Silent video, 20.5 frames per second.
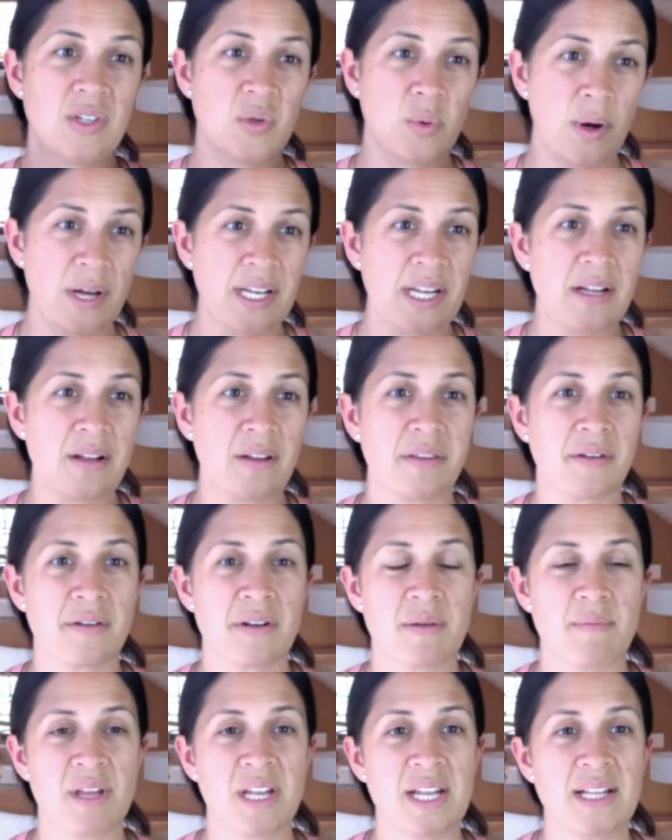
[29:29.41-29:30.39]
Twenty to
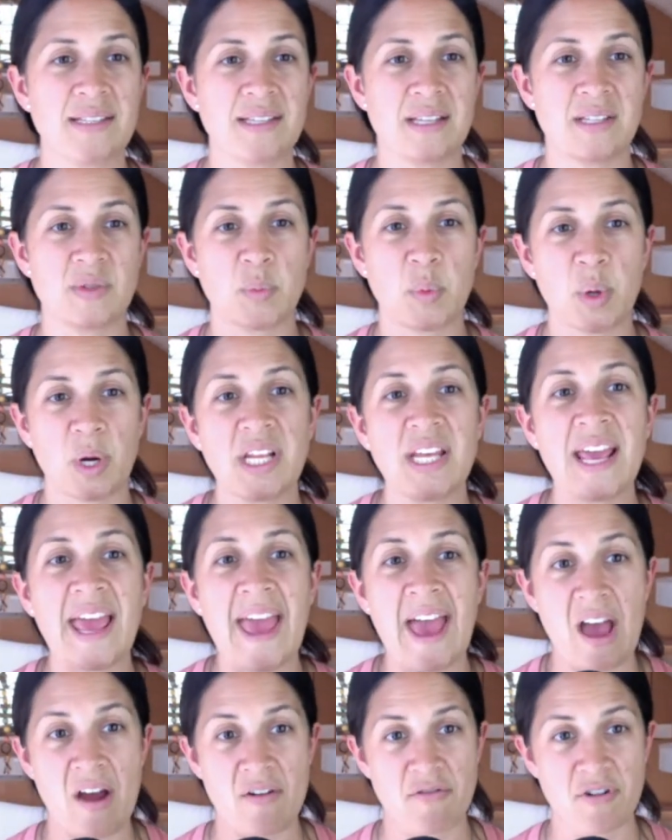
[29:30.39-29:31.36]
thirty minutes is pretty
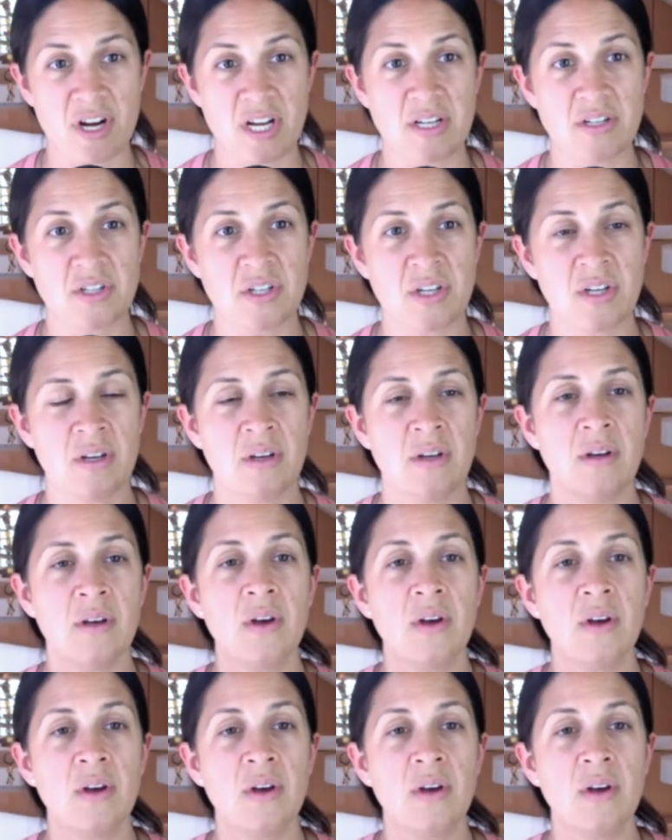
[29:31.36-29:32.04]
average.